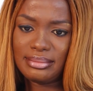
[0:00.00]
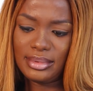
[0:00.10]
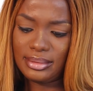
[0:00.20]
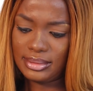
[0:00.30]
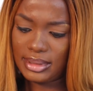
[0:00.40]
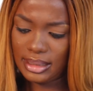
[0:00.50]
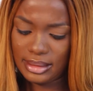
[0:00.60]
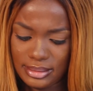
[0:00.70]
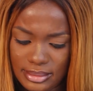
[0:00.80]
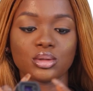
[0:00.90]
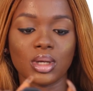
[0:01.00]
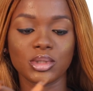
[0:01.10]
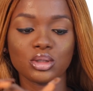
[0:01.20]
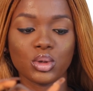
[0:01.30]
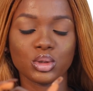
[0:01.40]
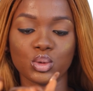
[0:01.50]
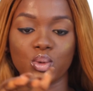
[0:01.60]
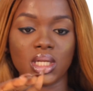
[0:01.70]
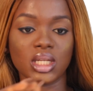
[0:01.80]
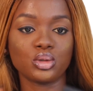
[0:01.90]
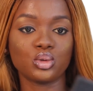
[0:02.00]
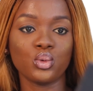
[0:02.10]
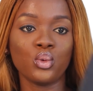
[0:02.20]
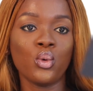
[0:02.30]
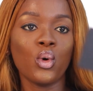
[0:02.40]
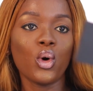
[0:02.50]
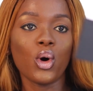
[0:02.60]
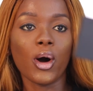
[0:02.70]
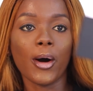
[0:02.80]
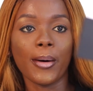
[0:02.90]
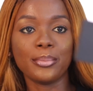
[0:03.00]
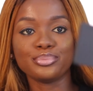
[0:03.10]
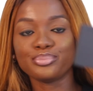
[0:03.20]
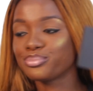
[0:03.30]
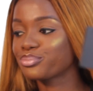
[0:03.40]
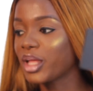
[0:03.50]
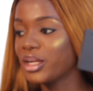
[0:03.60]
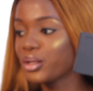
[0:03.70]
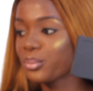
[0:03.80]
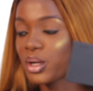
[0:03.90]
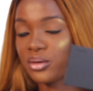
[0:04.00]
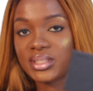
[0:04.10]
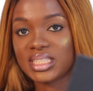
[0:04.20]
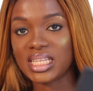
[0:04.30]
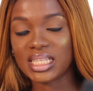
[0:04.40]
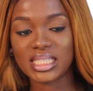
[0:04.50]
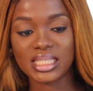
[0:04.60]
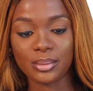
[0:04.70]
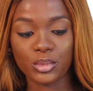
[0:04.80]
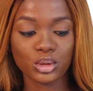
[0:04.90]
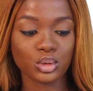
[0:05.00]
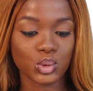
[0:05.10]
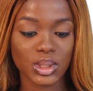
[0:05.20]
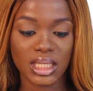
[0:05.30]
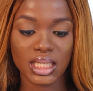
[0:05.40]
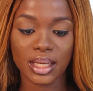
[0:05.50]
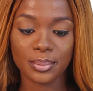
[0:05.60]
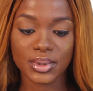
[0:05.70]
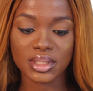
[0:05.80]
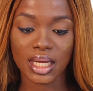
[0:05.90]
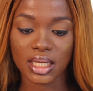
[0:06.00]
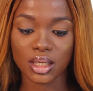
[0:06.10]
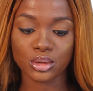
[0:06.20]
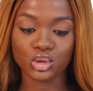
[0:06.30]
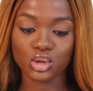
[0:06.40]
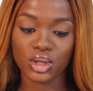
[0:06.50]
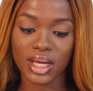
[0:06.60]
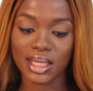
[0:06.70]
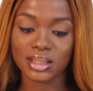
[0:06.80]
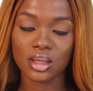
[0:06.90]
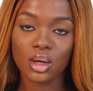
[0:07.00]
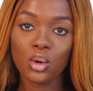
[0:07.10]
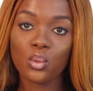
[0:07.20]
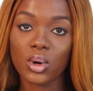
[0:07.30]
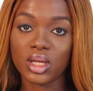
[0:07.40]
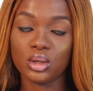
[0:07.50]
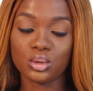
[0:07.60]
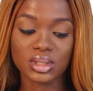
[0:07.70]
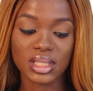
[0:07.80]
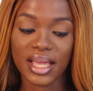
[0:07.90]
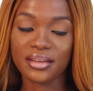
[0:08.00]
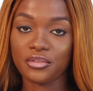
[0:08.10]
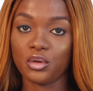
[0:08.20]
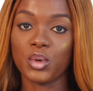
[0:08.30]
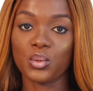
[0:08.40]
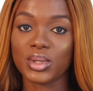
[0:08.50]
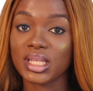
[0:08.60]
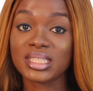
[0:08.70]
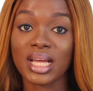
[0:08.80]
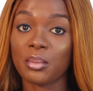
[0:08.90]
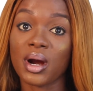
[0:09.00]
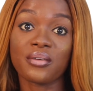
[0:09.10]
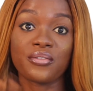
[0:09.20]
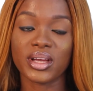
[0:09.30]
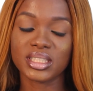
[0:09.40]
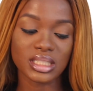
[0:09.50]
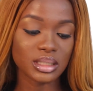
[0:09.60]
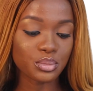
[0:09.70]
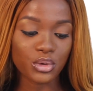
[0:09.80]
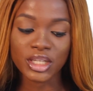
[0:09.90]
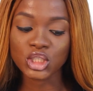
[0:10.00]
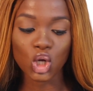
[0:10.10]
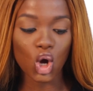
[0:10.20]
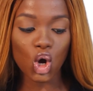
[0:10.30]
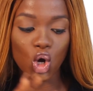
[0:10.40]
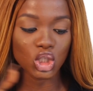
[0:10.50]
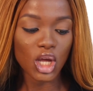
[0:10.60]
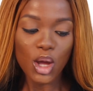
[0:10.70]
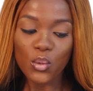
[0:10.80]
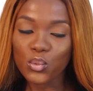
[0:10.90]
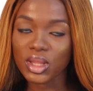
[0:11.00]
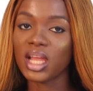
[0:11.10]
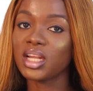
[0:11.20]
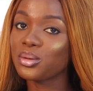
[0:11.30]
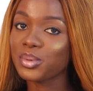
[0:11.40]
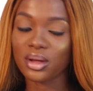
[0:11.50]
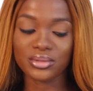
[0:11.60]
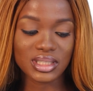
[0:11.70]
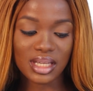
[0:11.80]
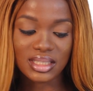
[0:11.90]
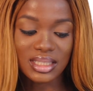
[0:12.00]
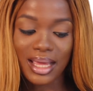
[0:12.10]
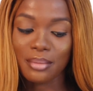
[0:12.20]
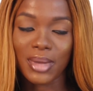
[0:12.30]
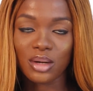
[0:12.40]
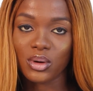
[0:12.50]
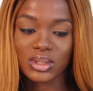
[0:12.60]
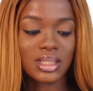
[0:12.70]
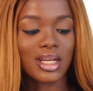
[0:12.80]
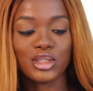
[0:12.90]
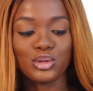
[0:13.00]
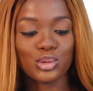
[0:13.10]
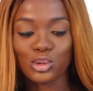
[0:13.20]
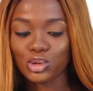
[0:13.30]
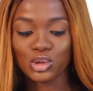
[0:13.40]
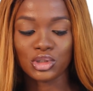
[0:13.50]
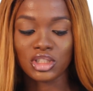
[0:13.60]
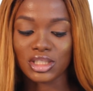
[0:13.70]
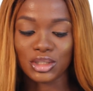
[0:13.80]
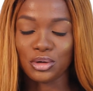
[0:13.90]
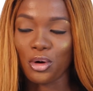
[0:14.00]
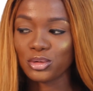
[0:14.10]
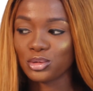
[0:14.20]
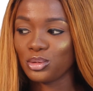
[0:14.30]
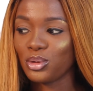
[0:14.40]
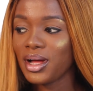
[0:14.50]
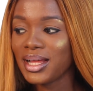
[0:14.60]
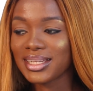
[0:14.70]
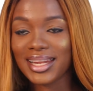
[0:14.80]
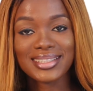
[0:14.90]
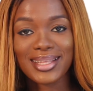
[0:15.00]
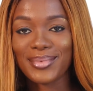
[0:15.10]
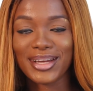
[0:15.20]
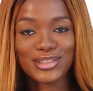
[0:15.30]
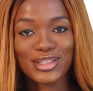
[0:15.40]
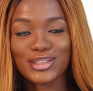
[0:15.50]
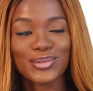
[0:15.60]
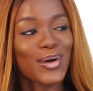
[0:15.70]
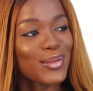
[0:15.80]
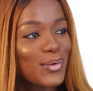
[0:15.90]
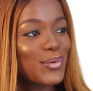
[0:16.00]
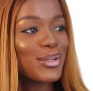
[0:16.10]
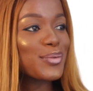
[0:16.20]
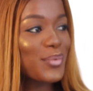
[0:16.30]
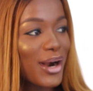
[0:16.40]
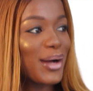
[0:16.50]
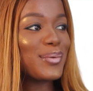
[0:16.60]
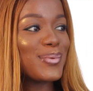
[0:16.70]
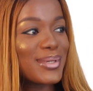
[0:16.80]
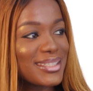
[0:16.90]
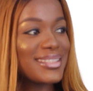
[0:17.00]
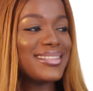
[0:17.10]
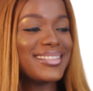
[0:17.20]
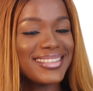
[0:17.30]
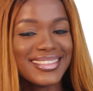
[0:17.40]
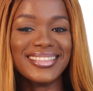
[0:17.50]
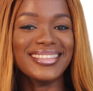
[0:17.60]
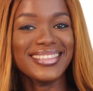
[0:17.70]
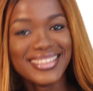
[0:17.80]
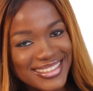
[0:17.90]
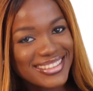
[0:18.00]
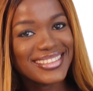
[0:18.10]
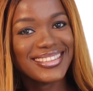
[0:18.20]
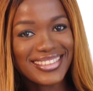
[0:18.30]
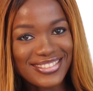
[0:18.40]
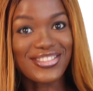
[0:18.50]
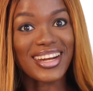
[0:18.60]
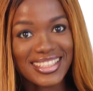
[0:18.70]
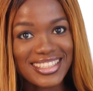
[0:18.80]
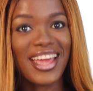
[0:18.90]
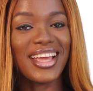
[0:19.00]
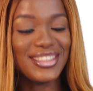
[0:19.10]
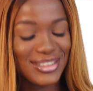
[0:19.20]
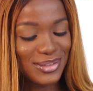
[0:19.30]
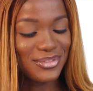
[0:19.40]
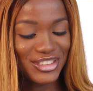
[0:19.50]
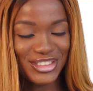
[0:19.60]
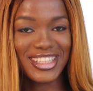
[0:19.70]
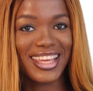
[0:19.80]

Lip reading: Oh nah. So I'm just going to quickly do a little bit of setting. I'm going to tweak it a bit and then show you guys what it looks like filming with this camera. First impression with a little bit of setting, like manual setting. I don't shoot in auto. The last time I shot in auto was probably when I started YouTube videos.